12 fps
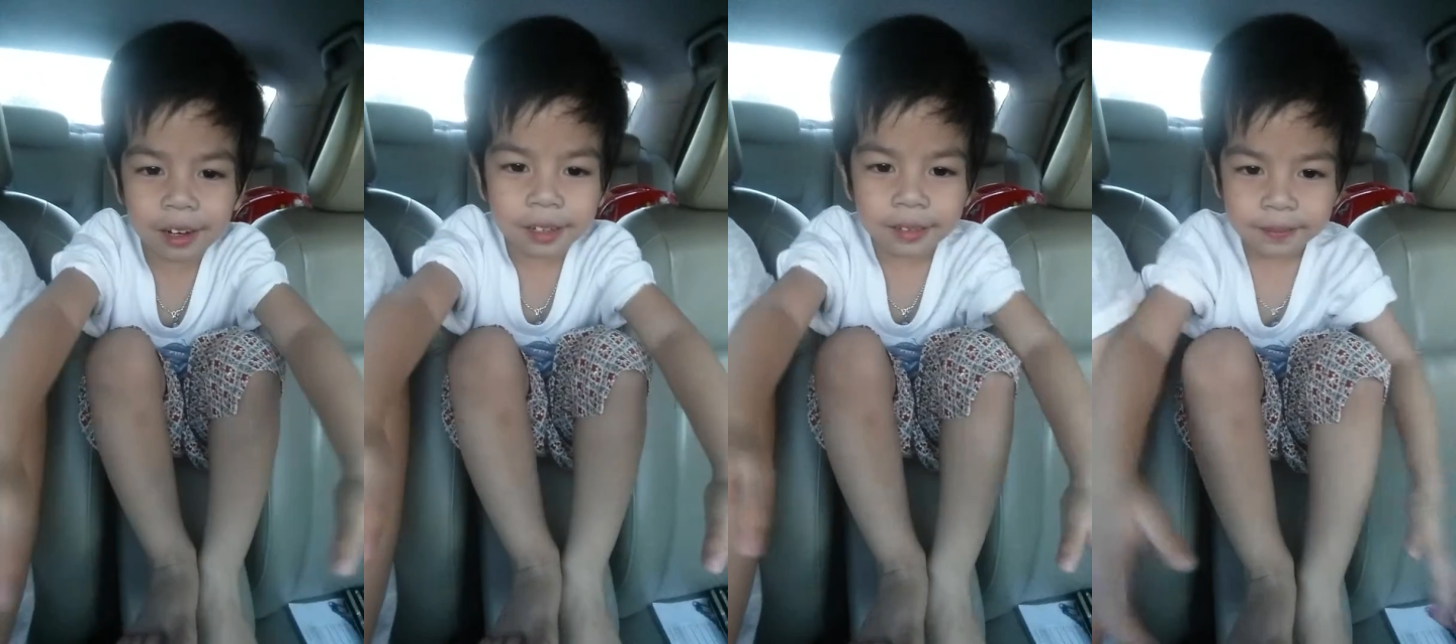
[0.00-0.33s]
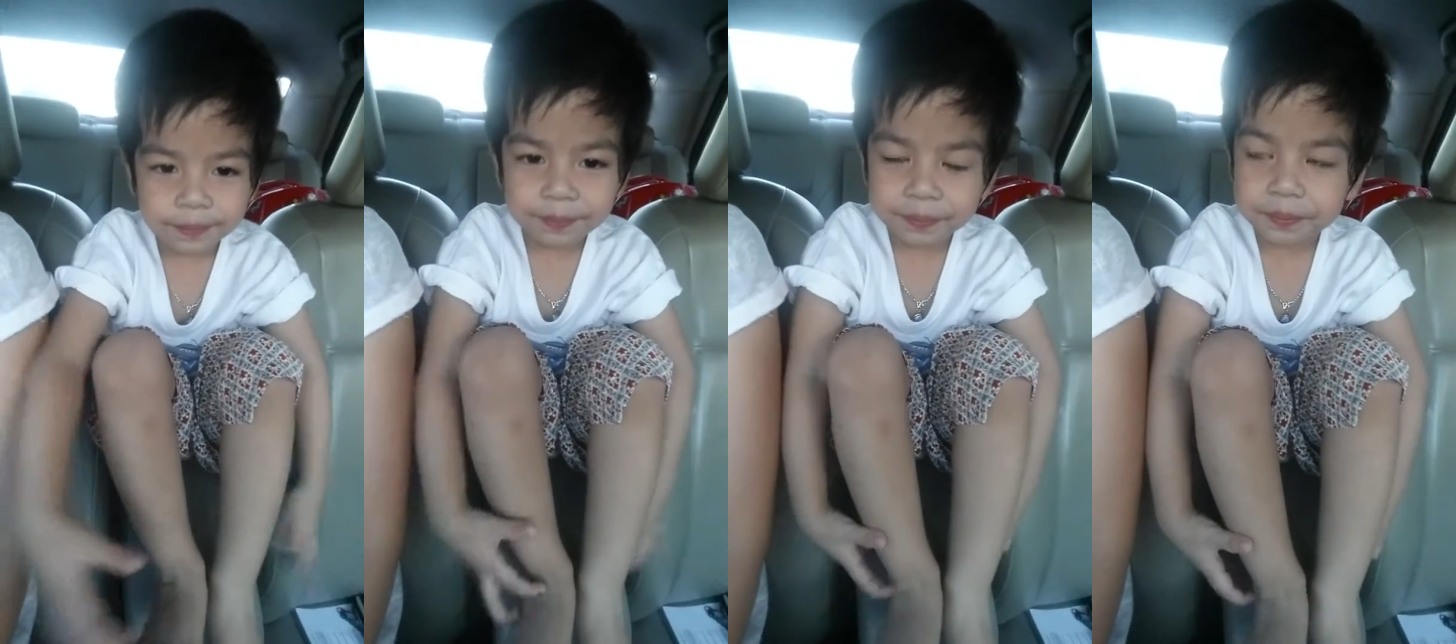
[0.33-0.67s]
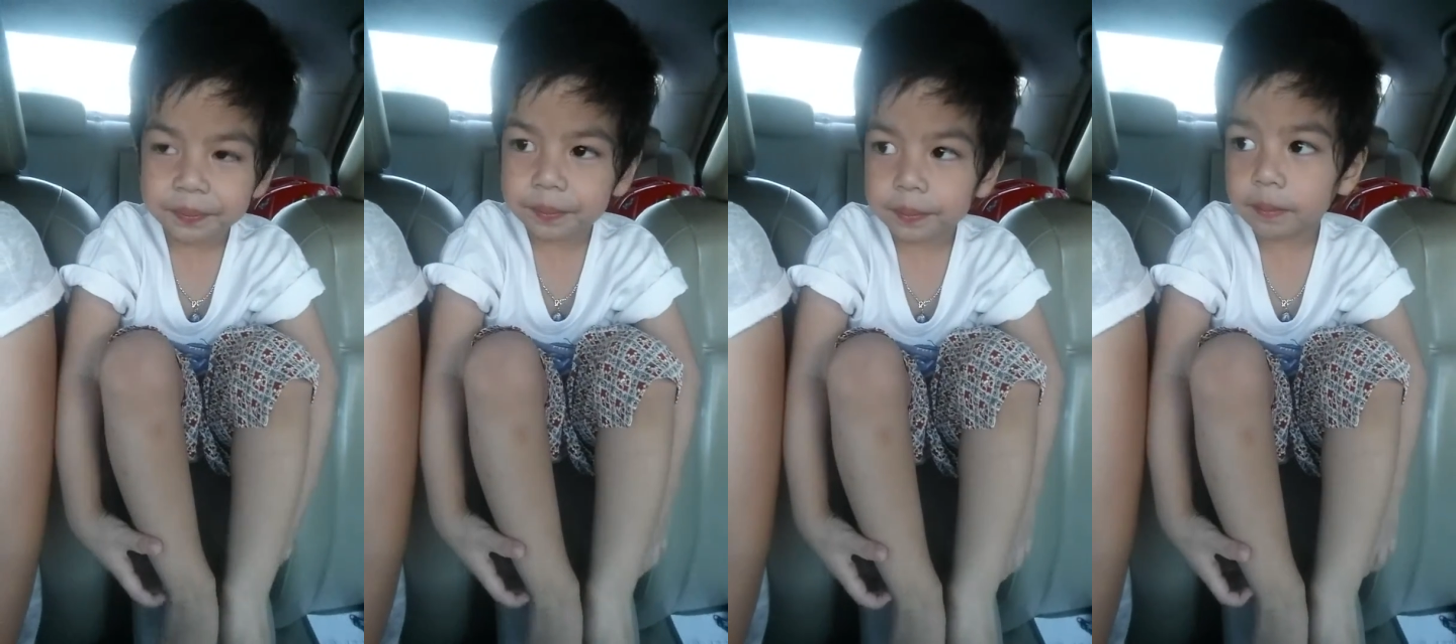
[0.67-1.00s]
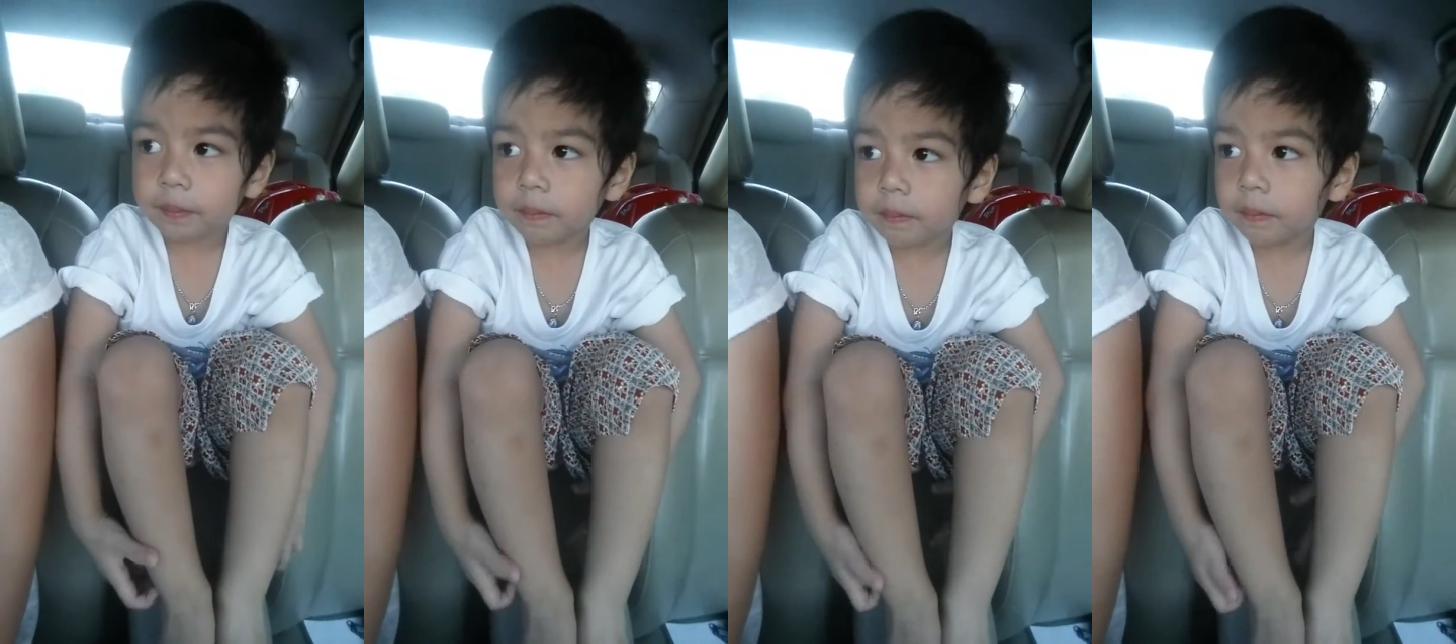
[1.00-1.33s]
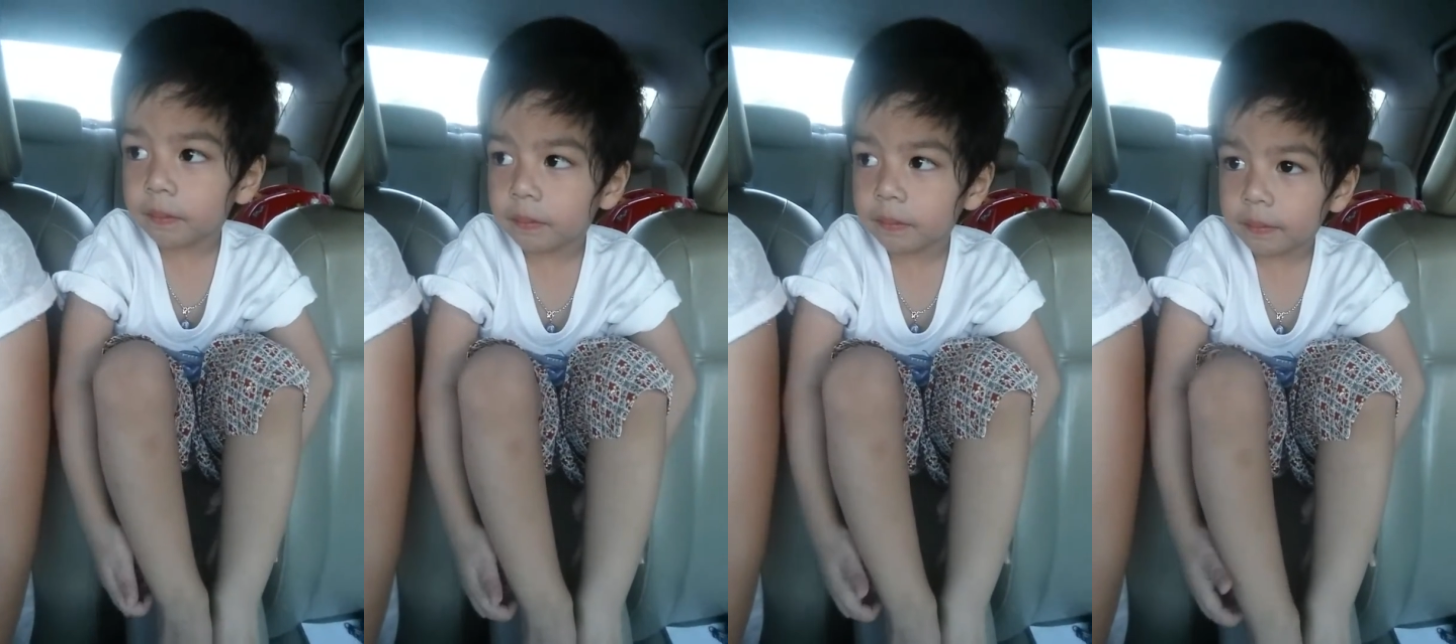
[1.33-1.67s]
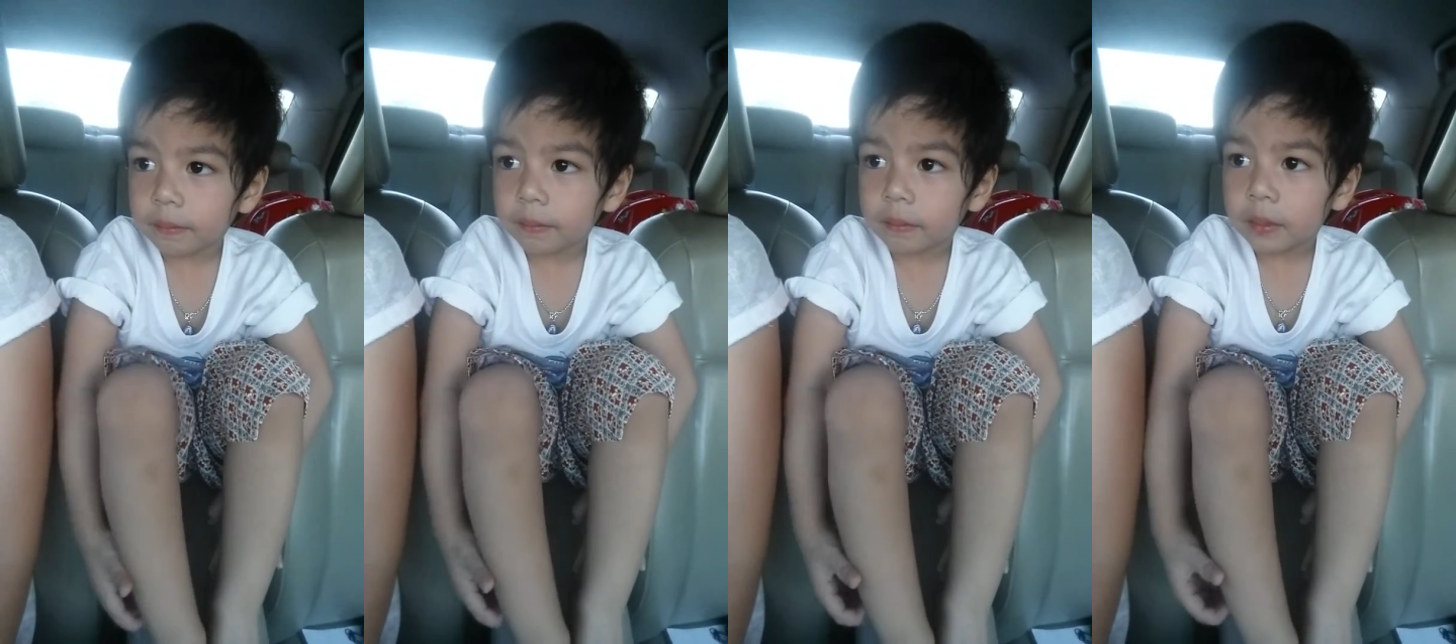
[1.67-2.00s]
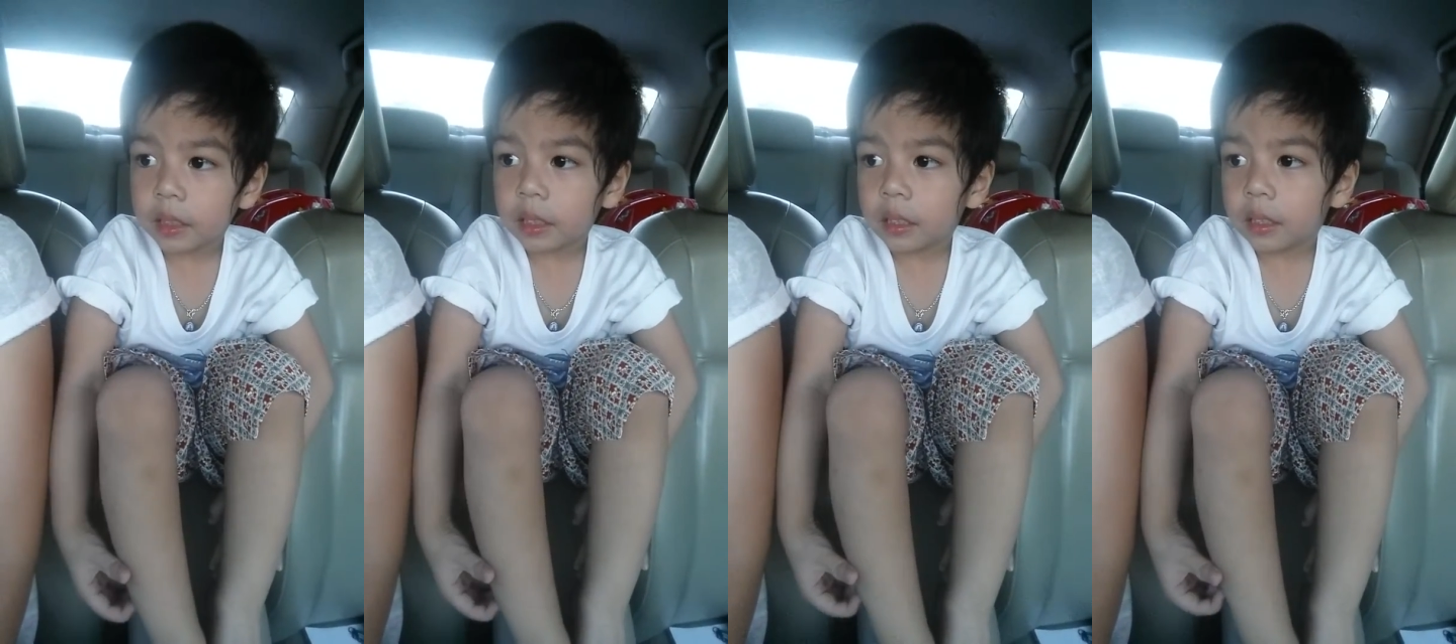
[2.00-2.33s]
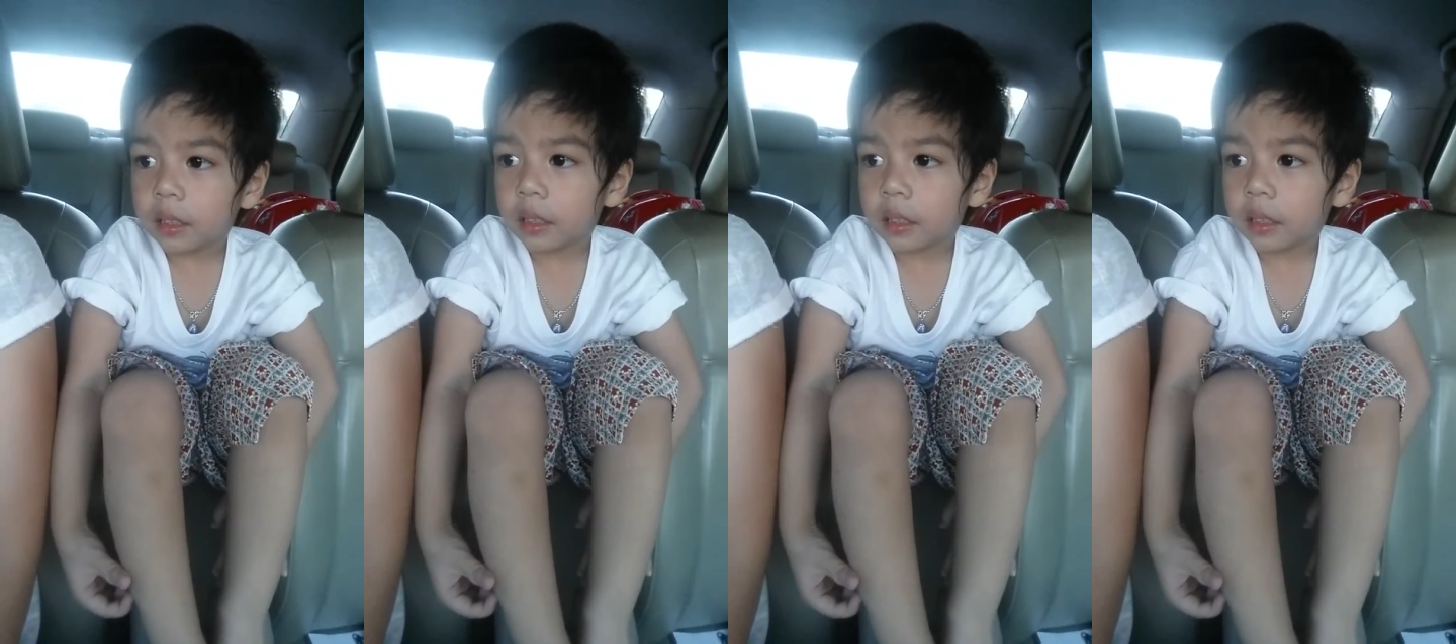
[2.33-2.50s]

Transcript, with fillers: Okay. After that,